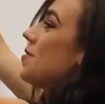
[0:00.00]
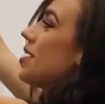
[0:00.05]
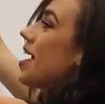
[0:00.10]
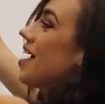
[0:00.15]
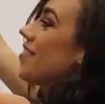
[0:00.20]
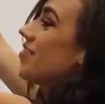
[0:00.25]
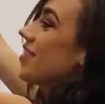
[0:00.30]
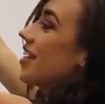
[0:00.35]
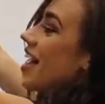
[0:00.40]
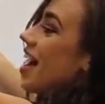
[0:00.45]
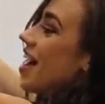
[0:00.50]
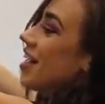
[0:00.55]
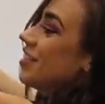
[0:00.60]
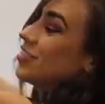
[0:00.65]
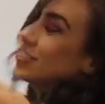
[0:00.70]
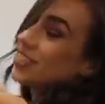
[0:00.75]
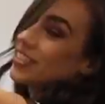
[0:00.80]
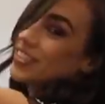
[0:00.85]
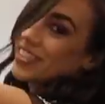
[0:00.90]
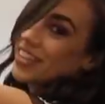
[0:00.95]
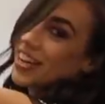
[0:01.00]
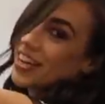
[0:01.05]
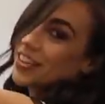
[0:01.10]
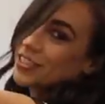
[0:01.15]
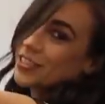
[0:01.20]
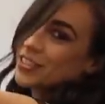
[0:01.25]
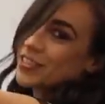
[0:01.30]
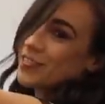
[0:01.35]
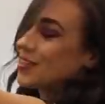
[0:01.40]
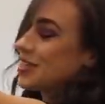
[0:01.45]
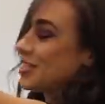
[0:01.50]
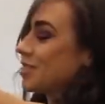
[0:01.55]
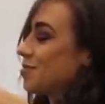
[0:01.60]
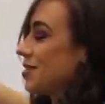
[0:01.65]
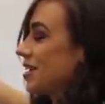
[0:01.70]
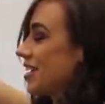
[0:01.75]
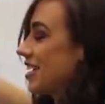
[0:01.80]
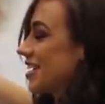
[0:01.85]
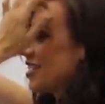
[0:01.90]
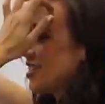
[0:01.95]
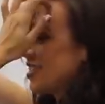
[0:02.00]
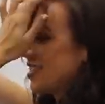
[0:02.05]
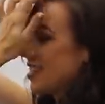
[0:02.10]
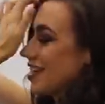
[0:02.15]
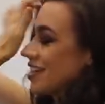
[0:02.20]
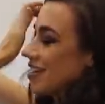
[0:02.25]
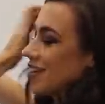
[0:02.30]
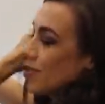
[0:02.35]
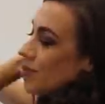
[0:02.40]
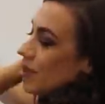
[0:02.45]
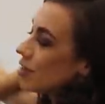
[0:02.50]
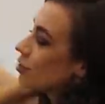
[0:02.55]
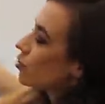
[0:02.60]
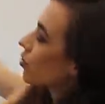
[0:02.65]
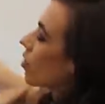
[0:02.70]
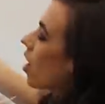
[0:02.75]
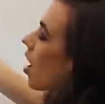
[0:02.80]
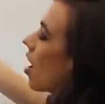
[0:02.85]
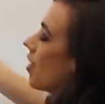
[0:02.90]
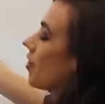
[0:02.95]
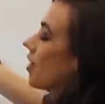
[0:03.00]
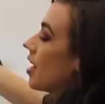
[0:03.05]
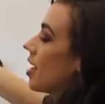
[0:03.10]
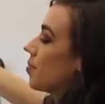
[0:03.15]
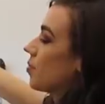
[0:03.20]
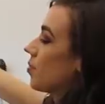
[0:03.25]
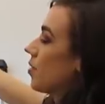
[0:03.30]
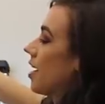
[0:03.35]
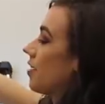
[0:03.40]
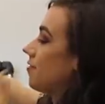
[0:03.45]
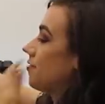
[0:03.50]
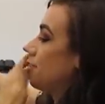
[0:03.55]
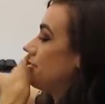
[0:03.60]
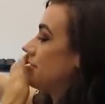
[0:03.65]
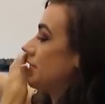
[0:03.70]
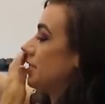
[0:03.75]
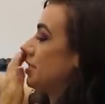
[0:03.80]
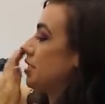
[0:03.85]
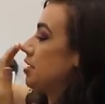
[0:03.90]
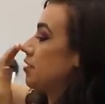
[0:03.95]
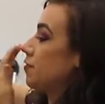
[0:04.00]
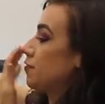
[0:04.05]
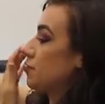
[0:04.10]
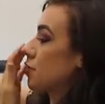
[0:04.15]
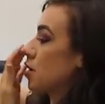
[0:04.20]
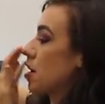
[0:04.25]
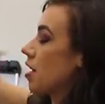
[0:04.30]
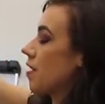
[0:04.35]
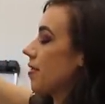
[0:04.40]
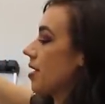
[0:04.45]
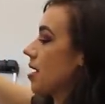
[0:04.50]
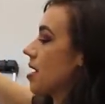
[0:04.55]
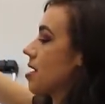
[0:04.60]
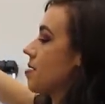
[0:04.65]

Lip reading: We have like hundreds and hundreds of these because we draw them. We have Steve draw them.